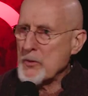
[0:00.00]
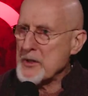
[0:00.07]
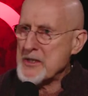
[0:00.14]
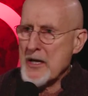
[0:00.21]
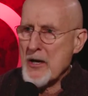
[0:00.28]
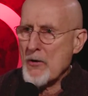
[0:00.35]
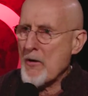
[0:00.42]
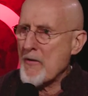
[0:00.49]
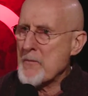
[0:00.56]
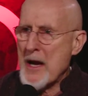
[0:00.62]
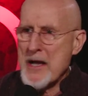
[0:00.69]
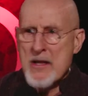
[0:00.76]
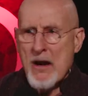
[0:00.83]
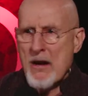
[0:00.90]
was a hero of
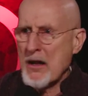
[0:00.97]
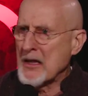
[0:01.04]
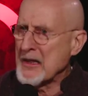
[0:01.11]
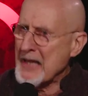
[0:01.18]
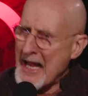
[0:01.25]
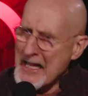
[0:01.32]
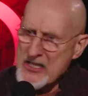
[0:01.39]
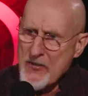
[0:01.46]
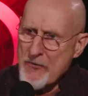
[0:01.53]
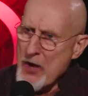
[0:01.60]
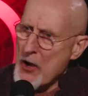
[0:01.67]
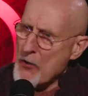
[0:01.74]
mine. There are lots of